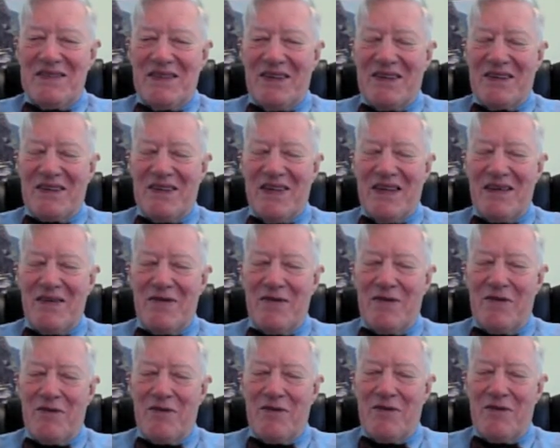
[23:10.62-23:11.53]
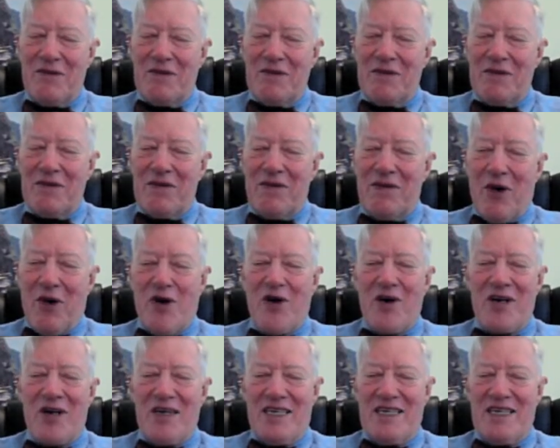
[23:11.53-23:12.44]
have
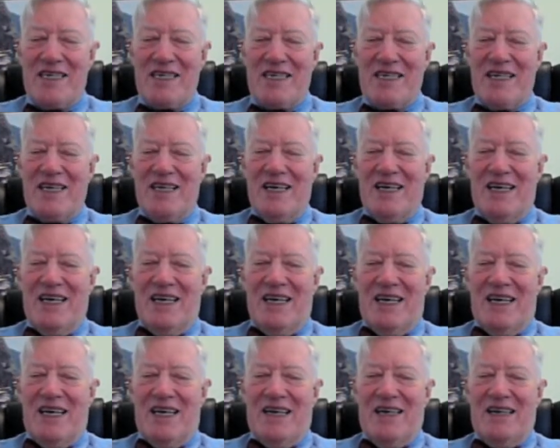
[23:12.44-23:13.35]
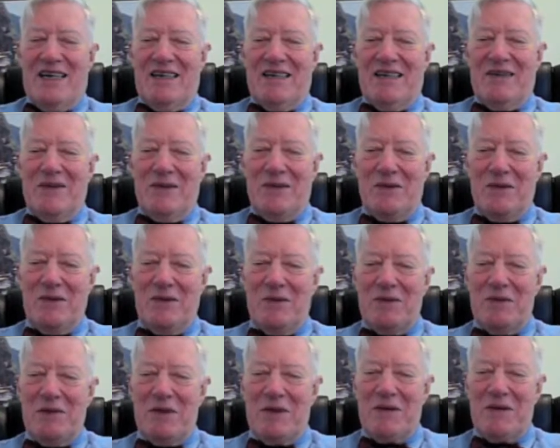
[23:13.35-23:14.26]
authorities who
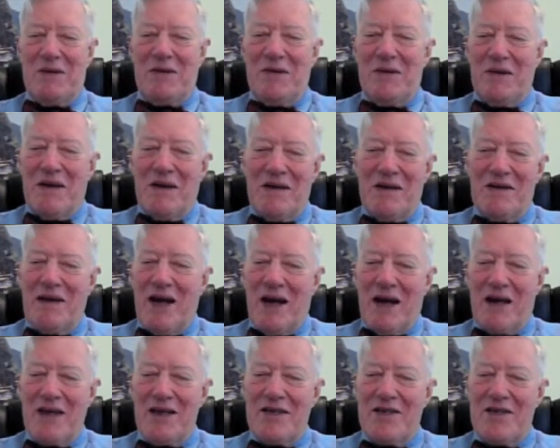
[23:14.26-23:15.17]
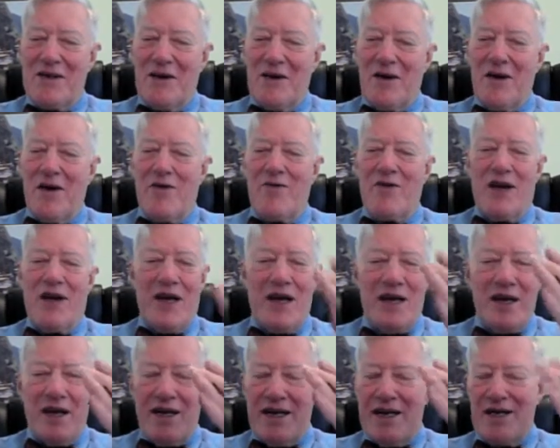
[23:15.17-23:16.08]
had knowledge of and
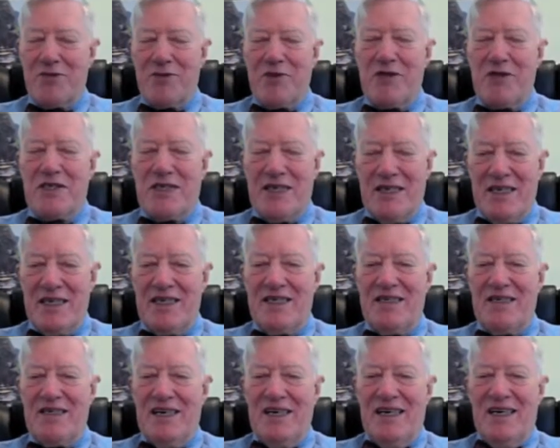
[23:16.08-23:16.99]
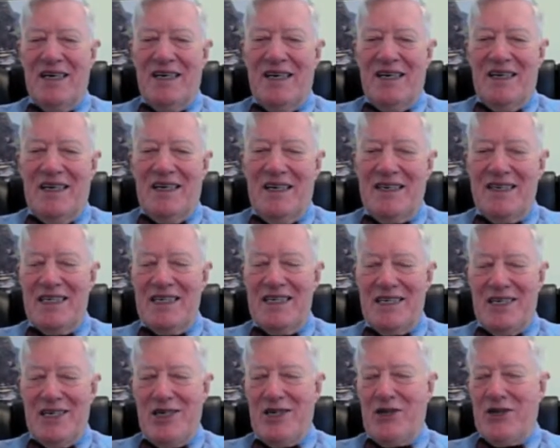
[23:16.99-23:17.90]
had an interest in
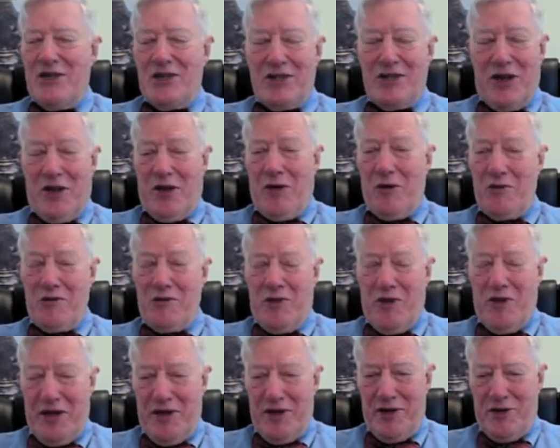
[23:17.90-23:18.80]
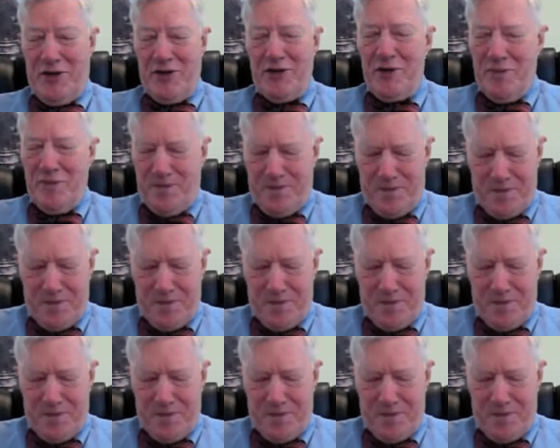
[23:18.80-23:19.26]
these issues, and those issues